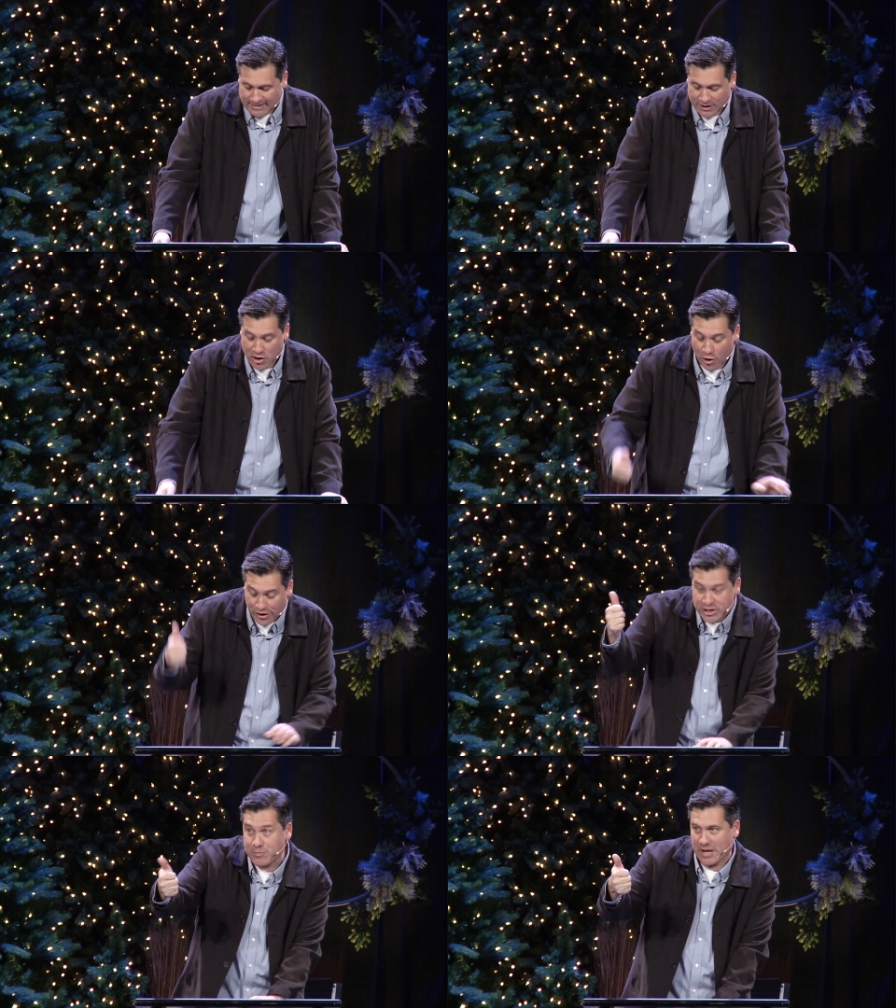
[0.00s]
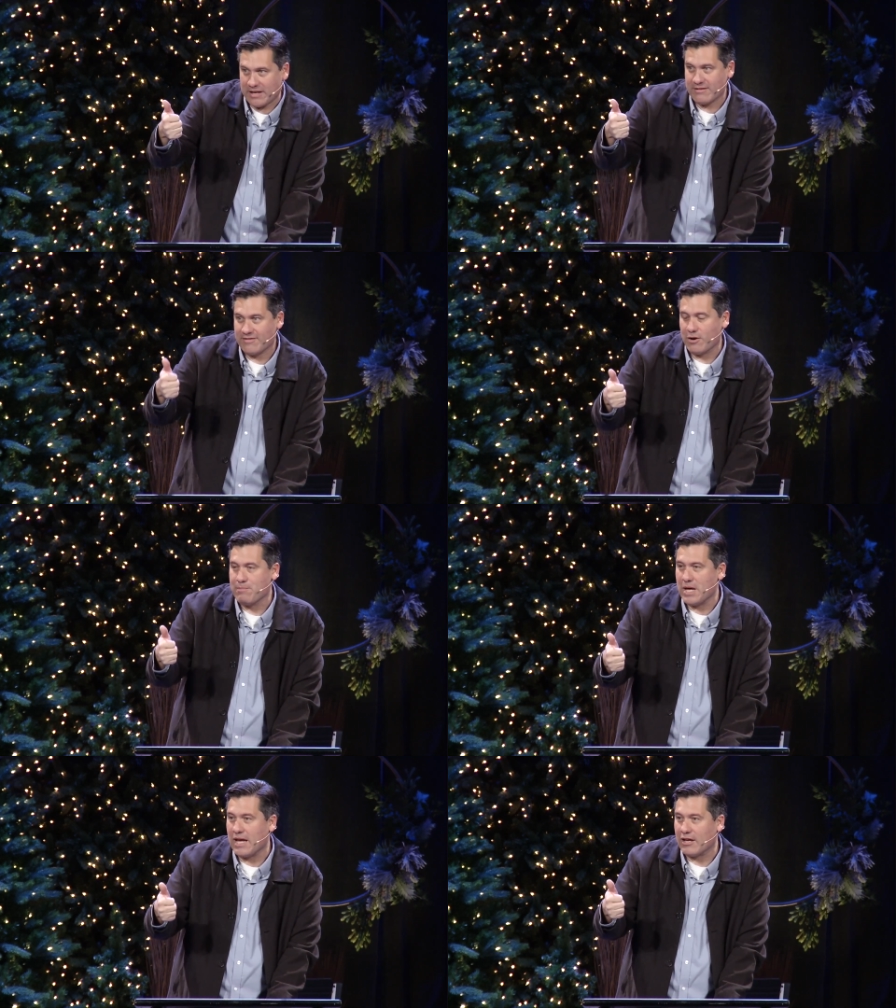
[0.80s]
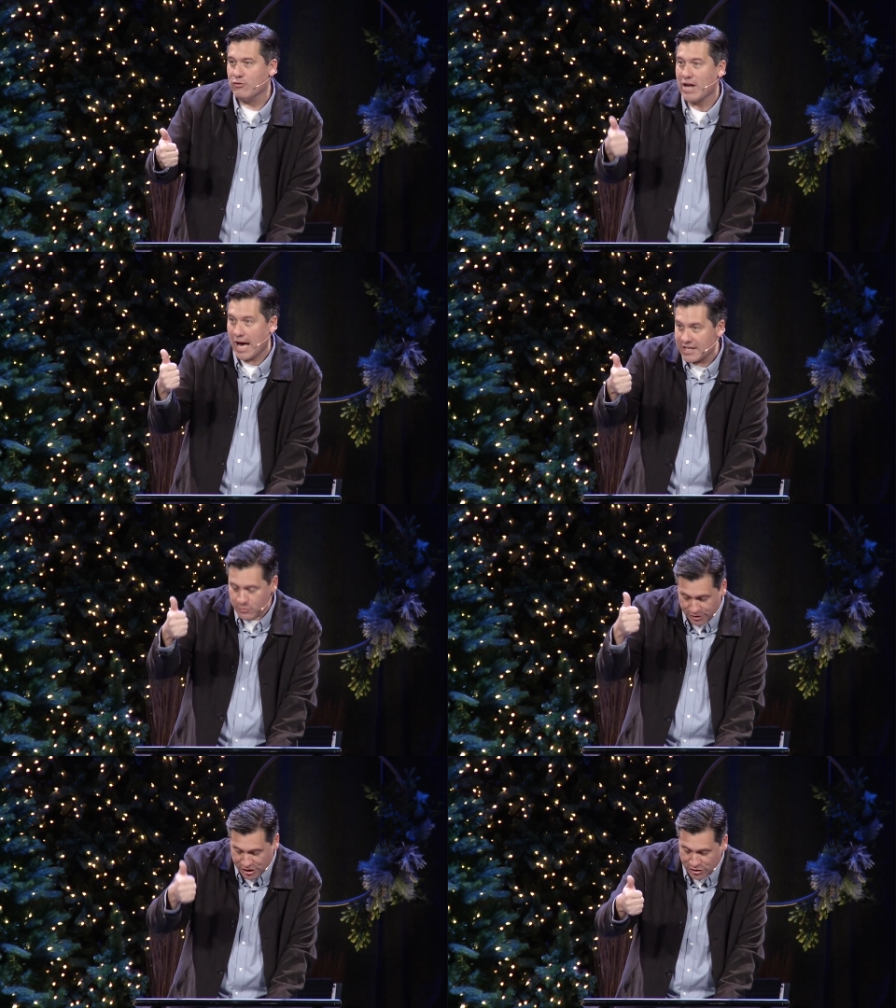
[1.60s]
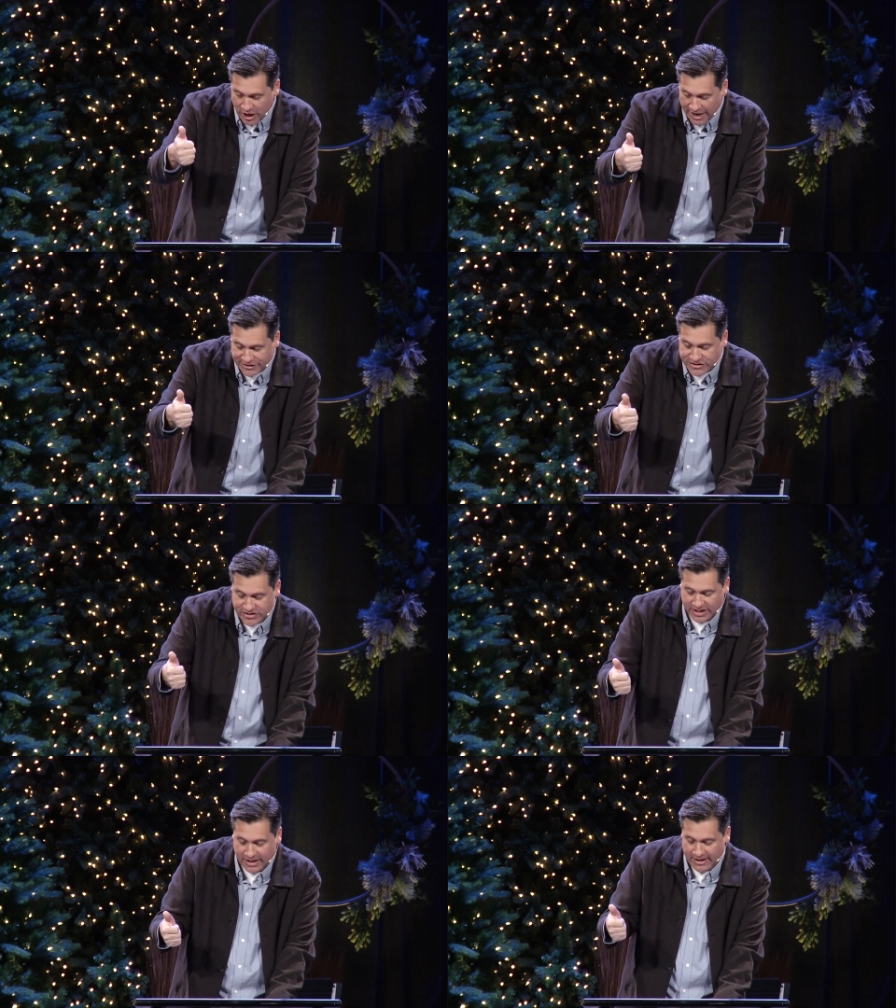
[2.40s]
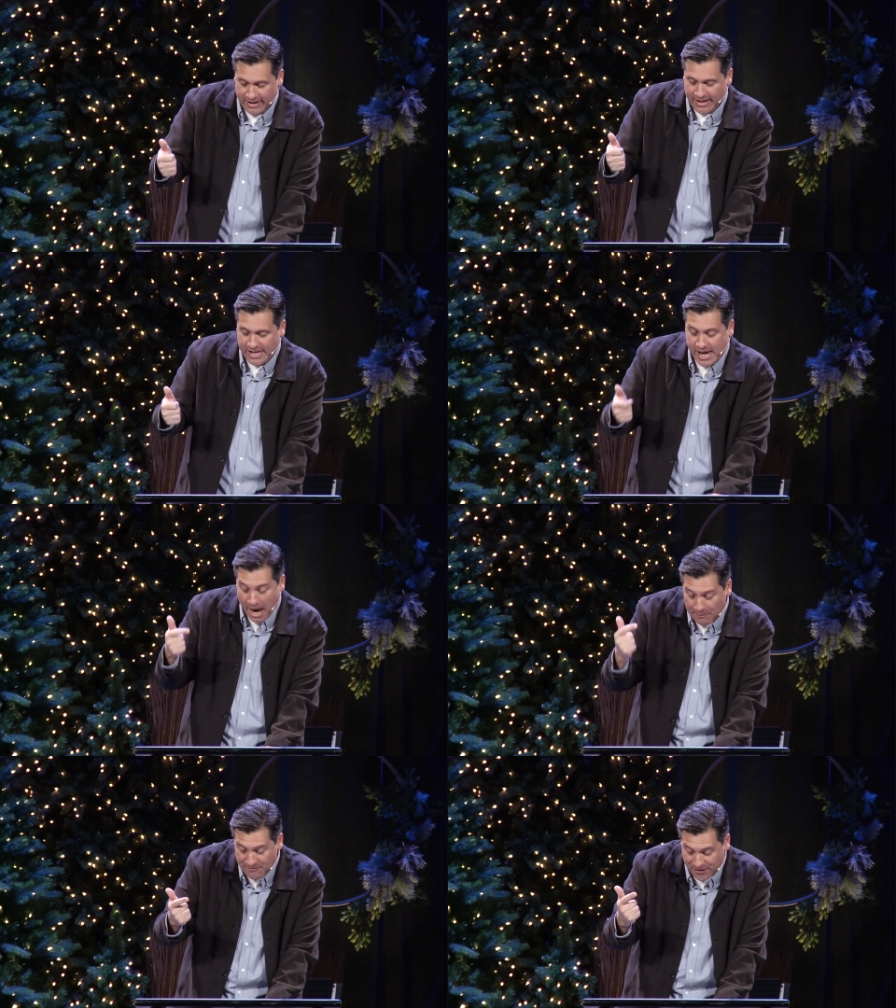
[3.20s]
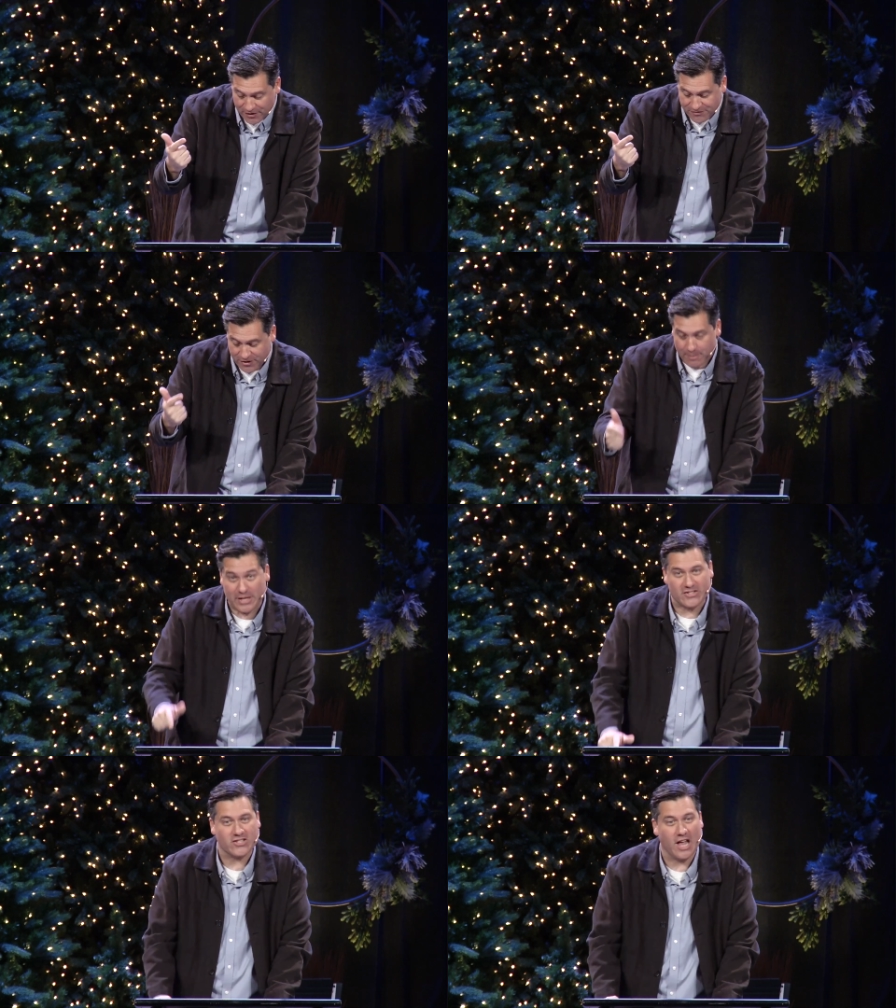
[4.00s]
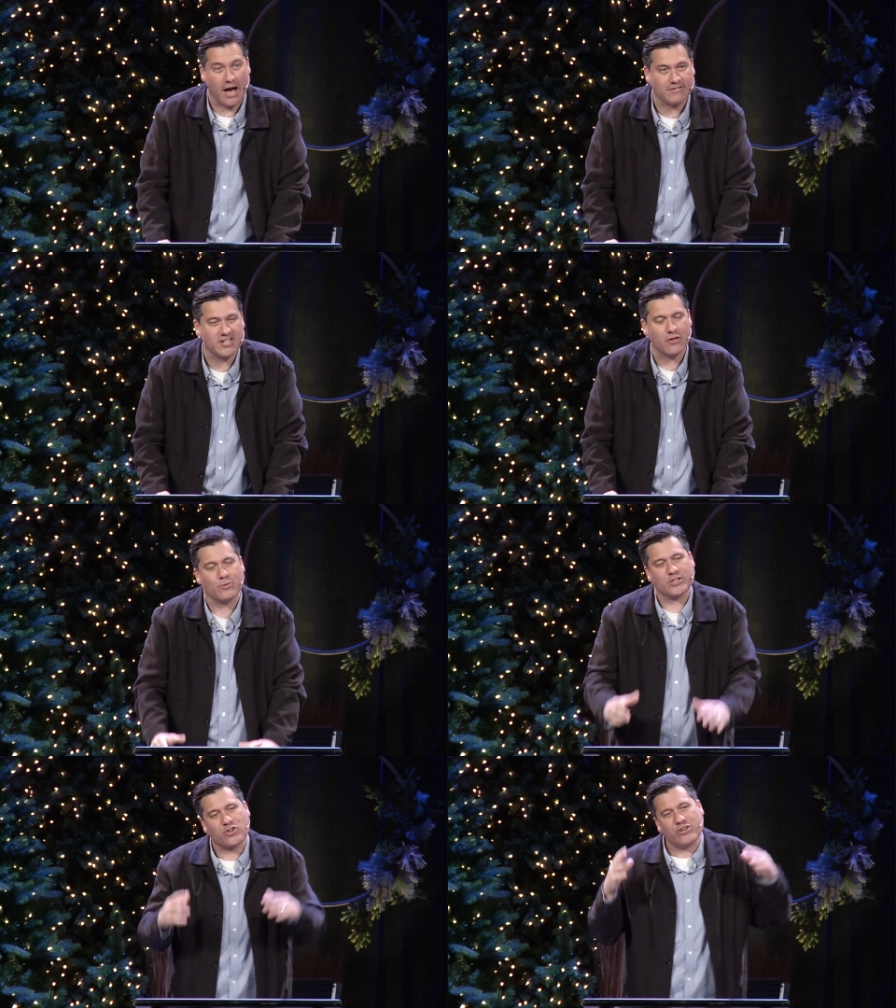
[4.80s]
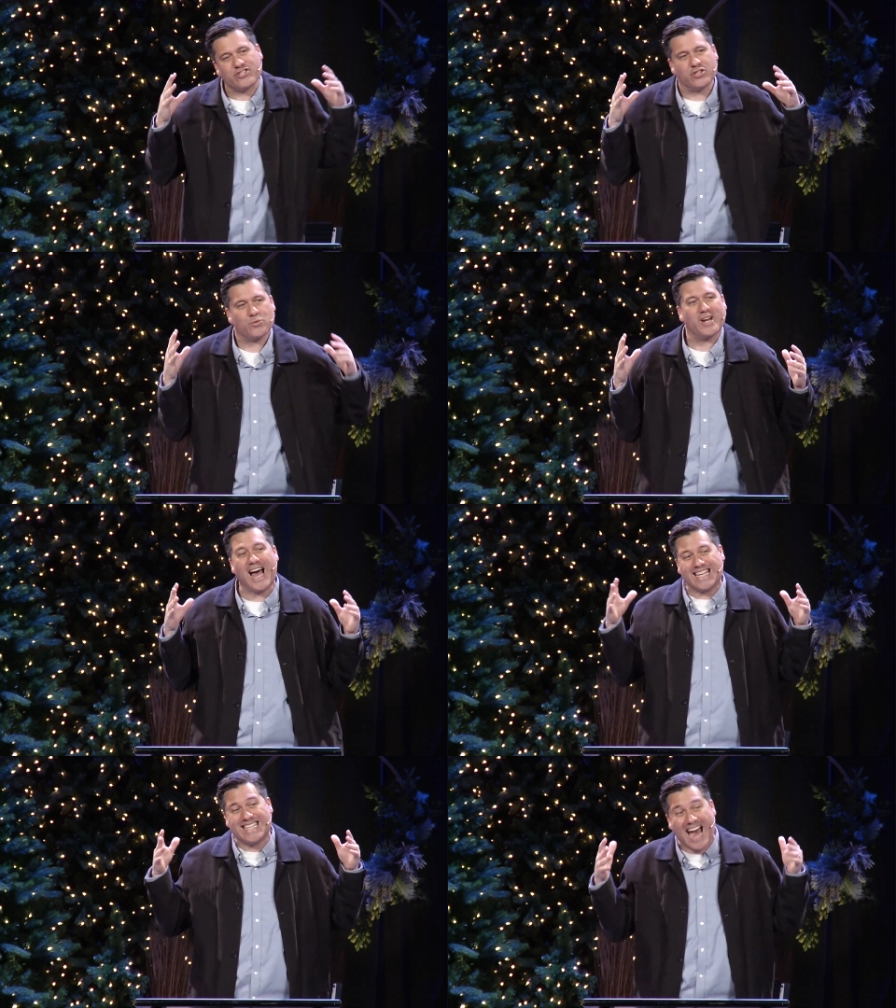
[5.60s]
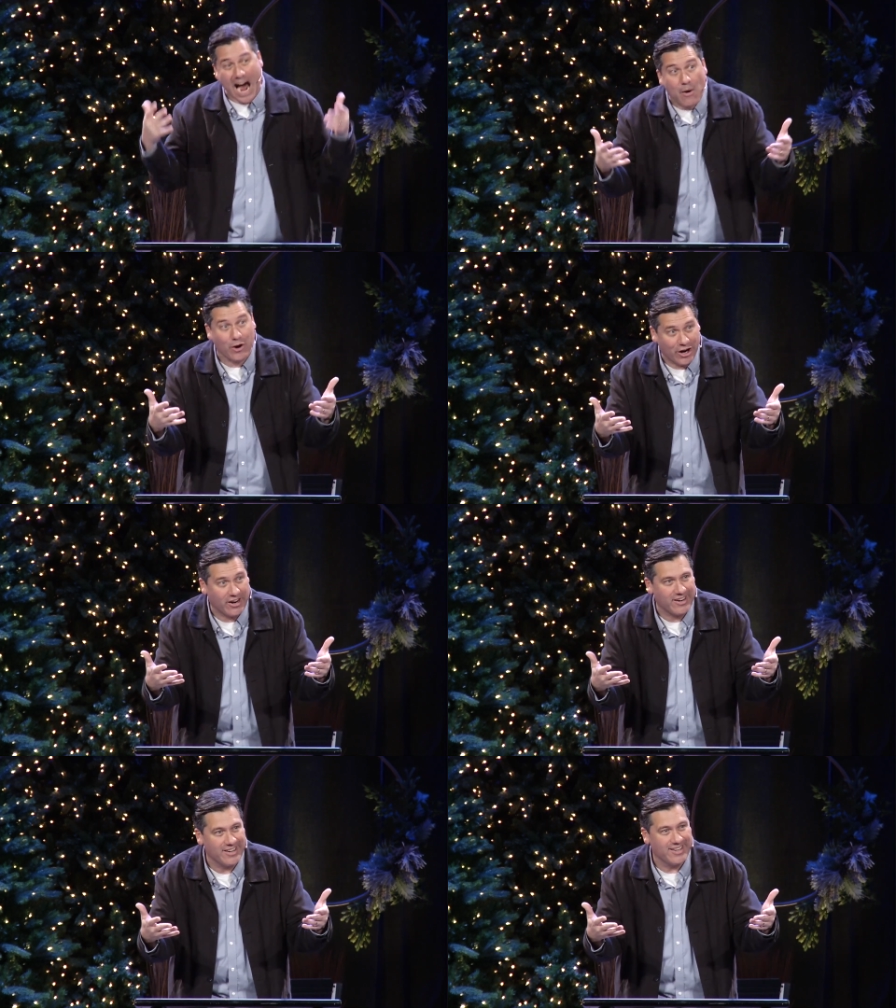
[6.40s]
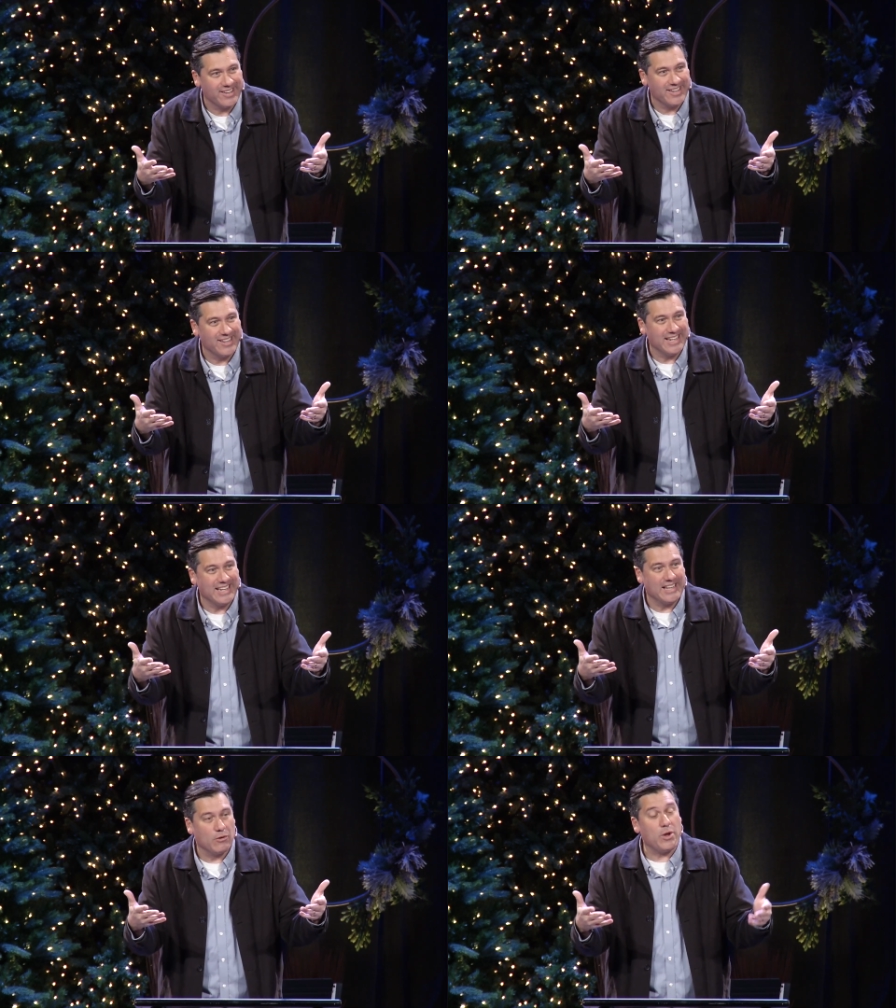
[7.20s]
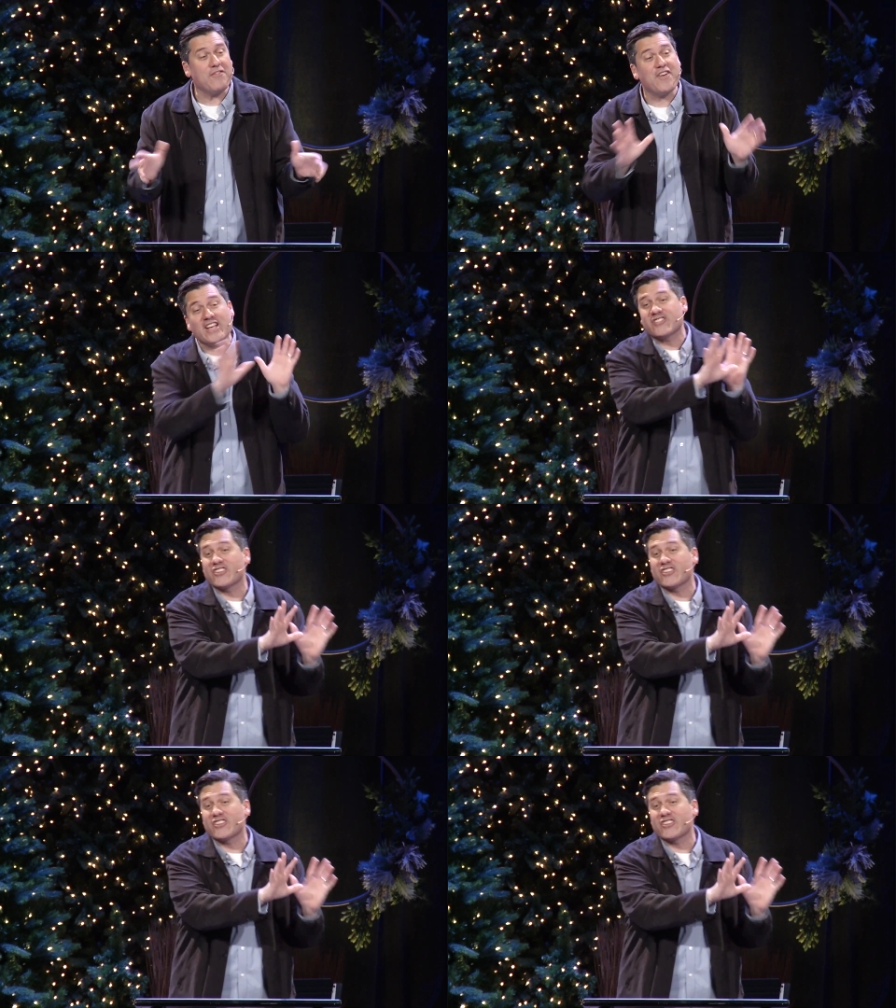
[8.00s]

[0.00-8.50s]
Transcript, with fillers: Encouragement from being united with Christ and comfort from his loves. In other words, Christians, we're not dour. We face